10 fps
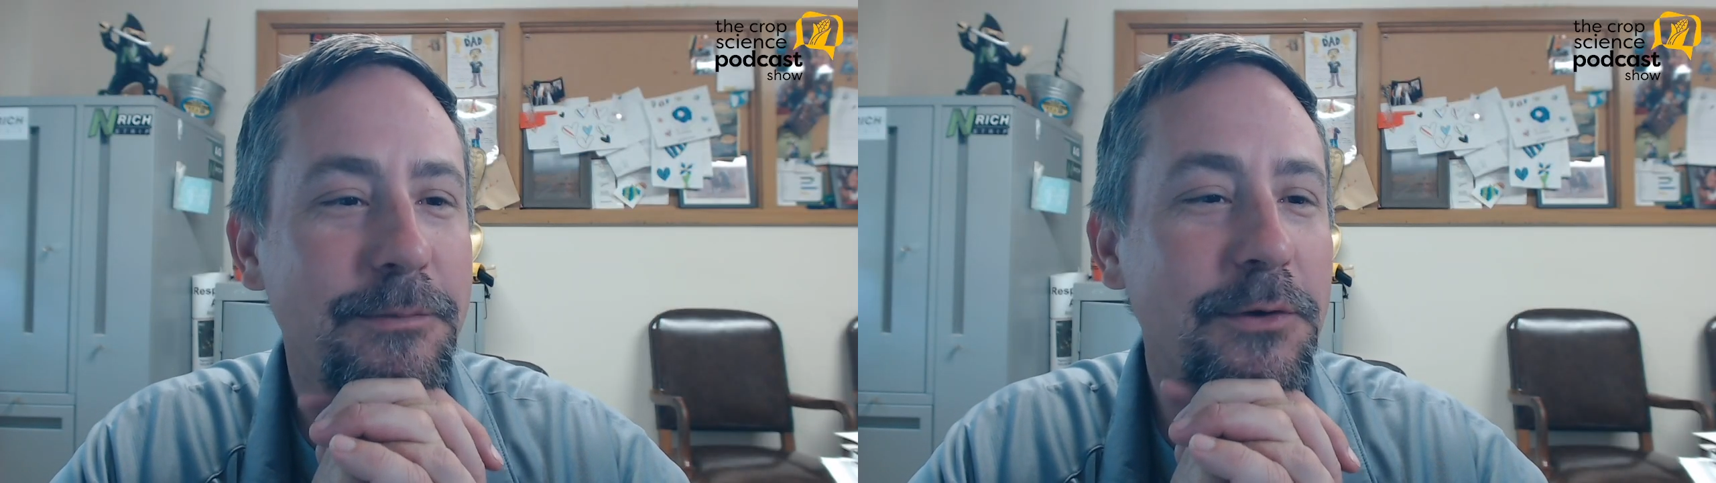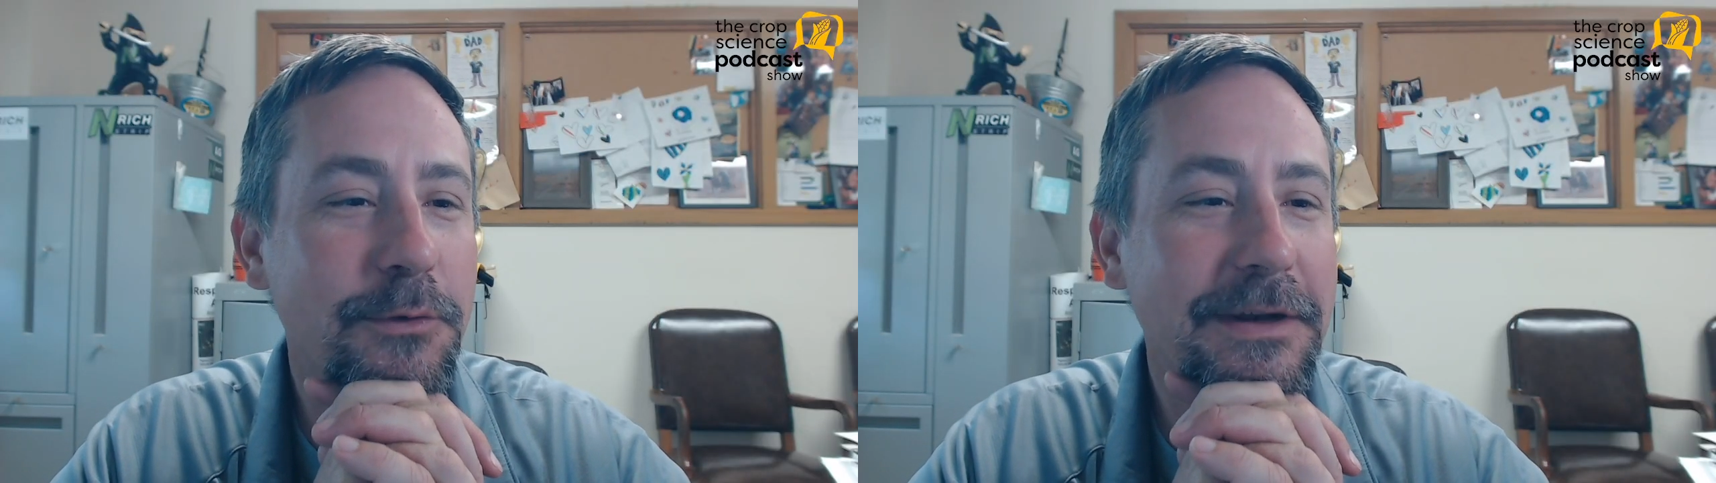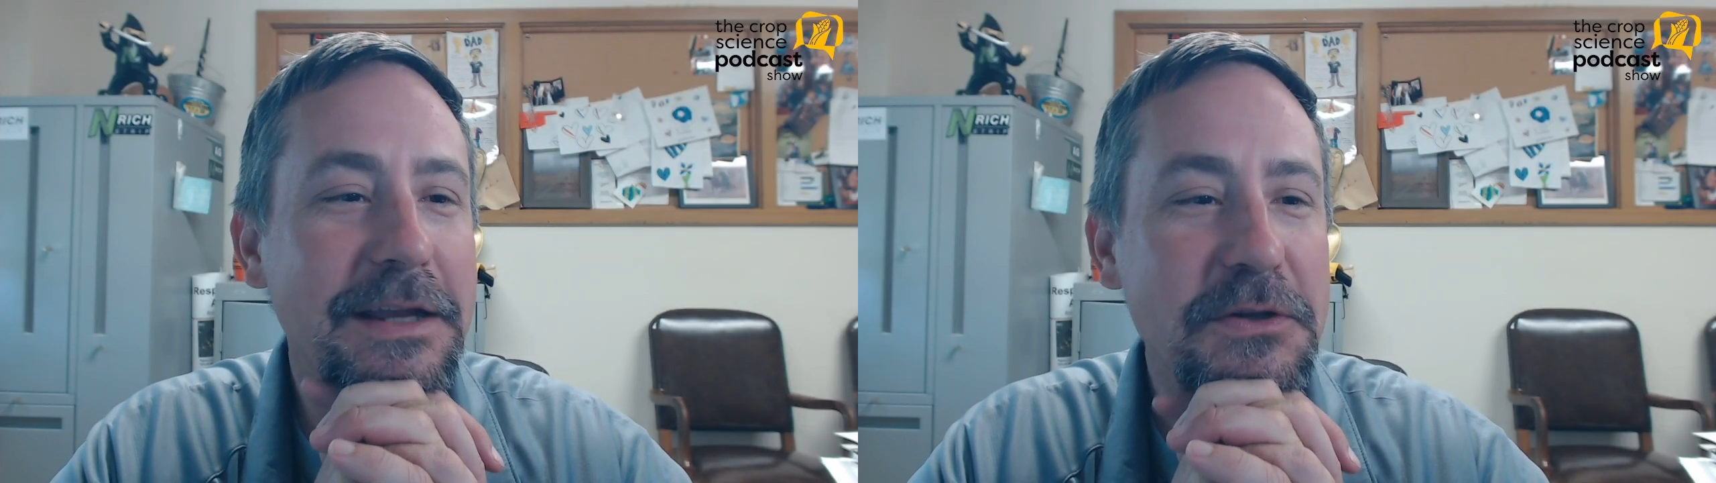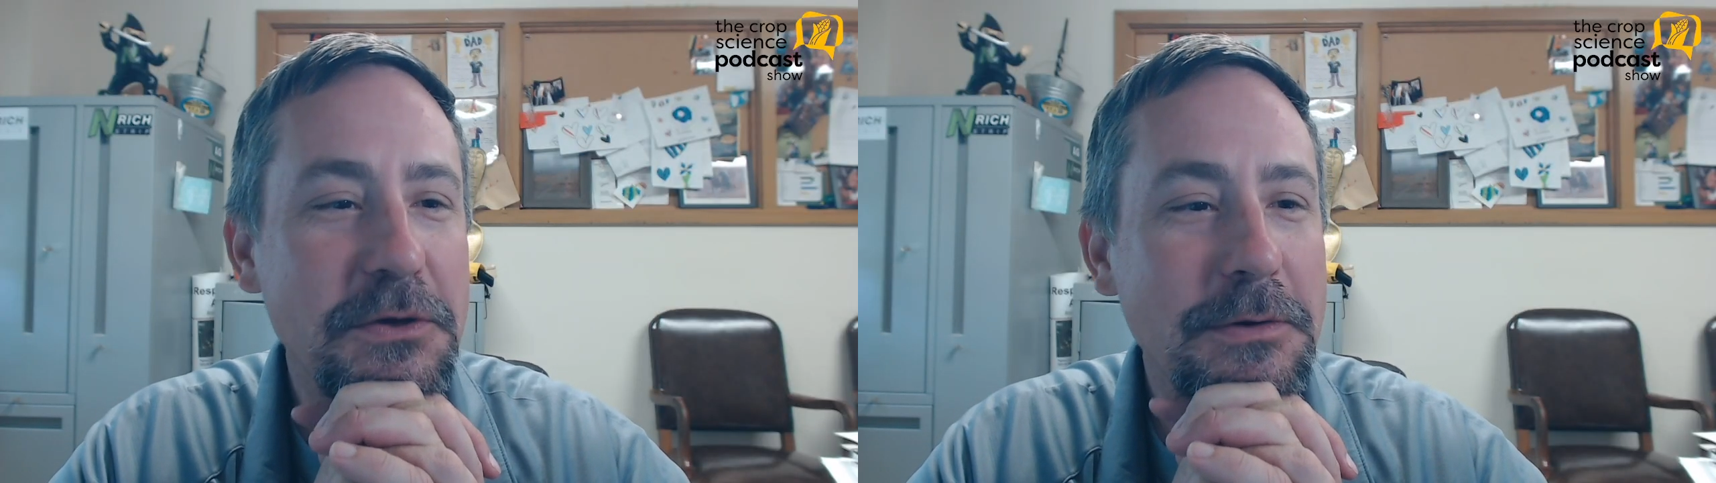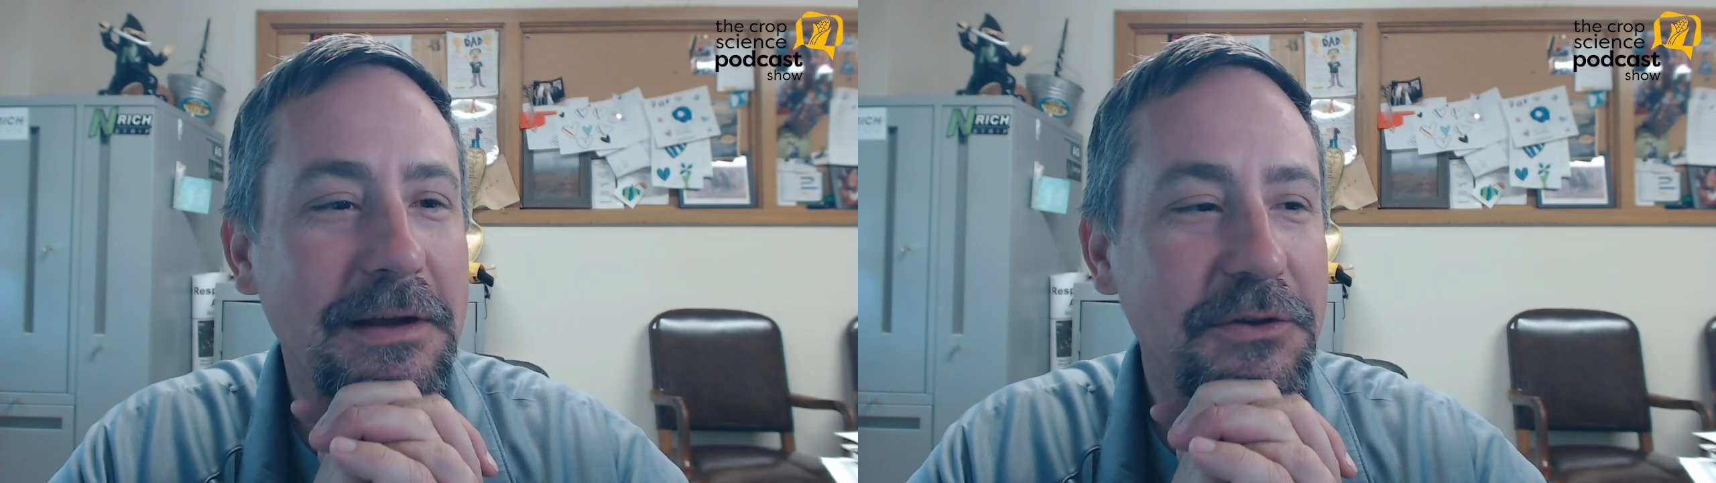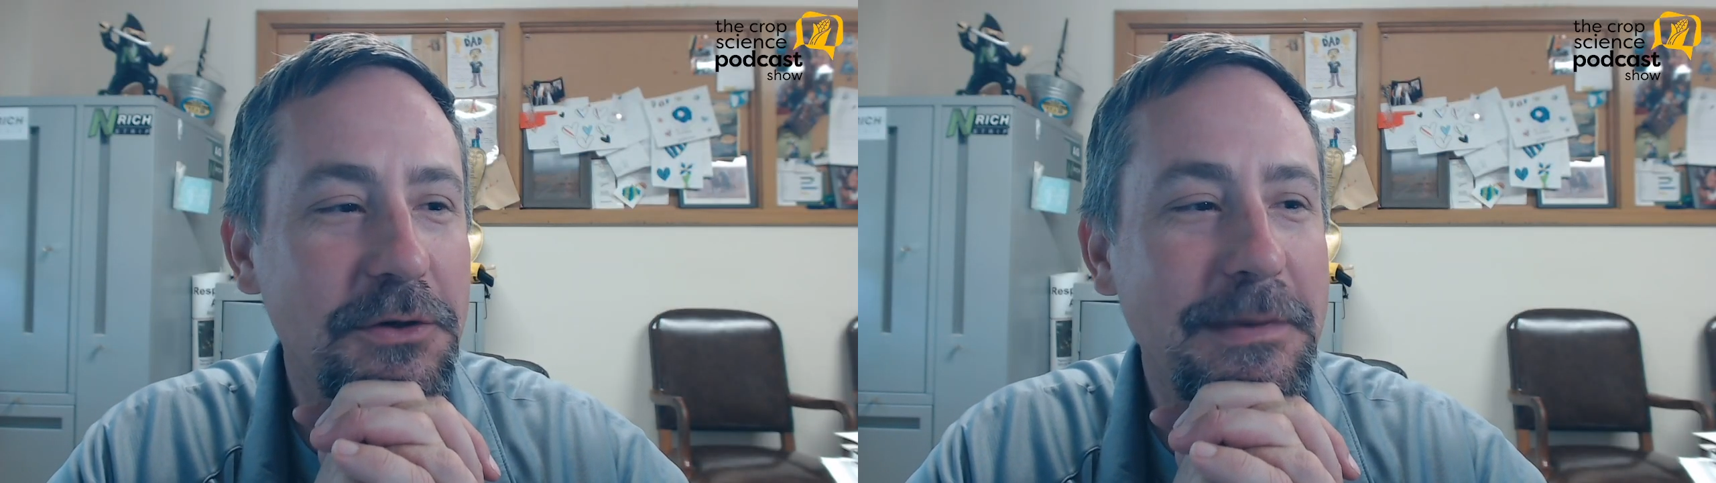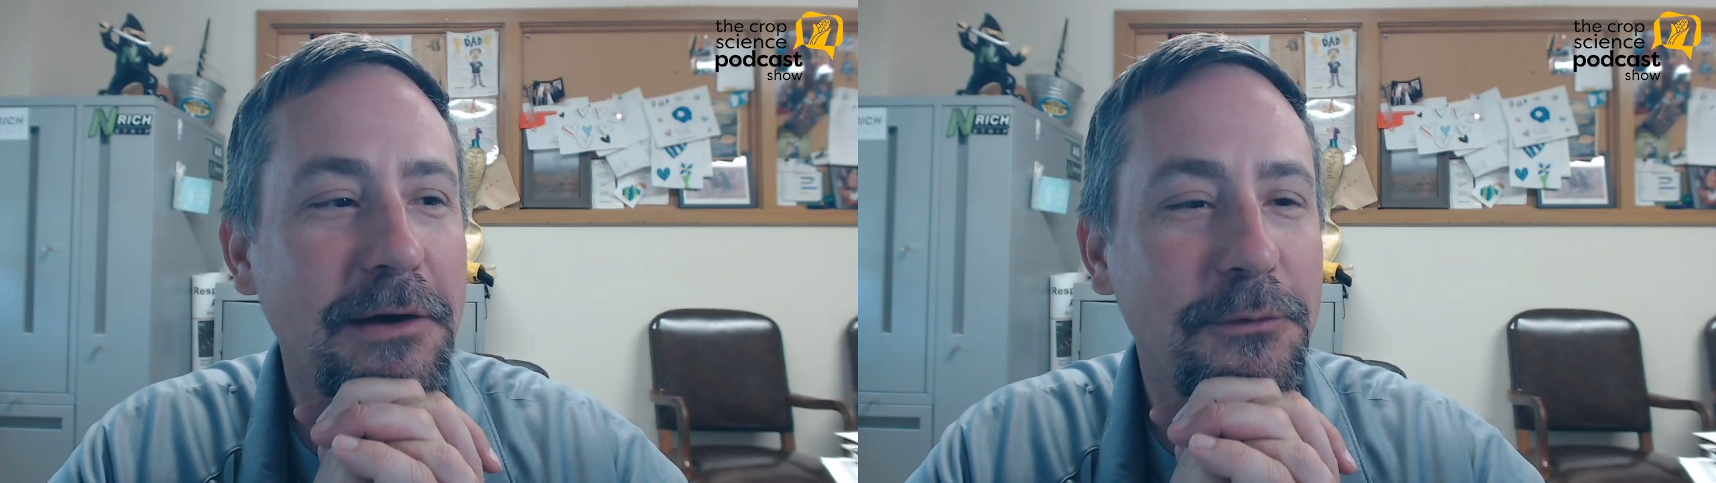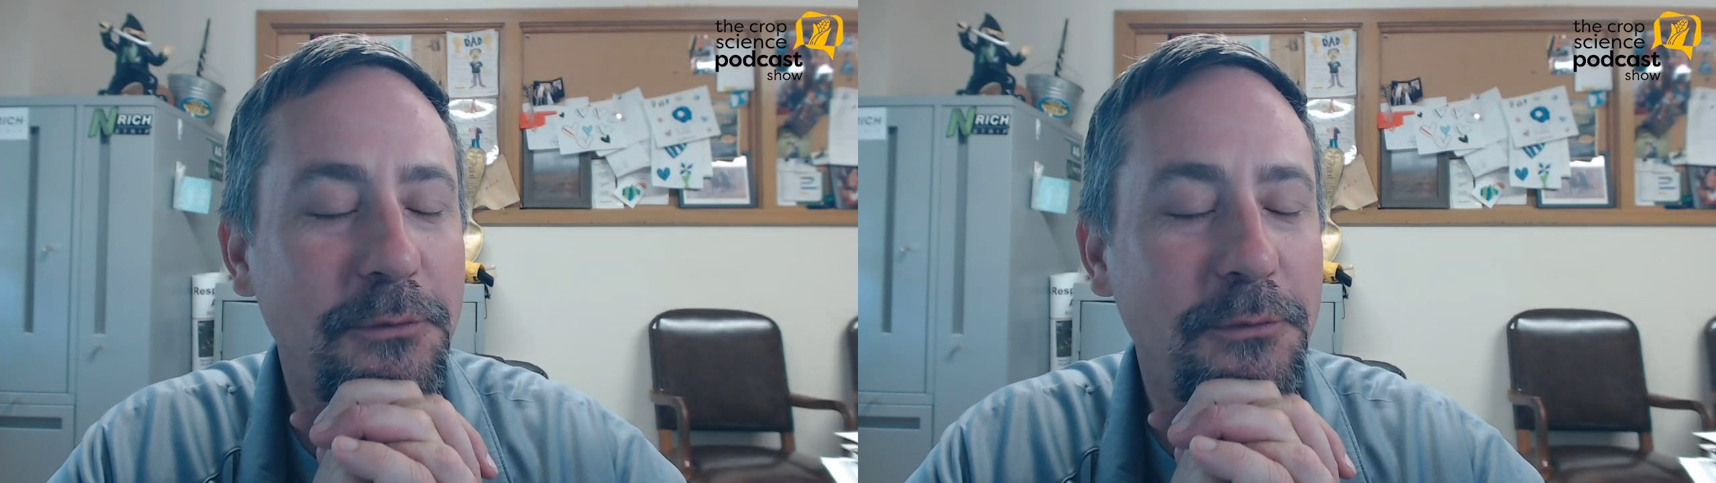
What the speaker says: but when I do, I'll do about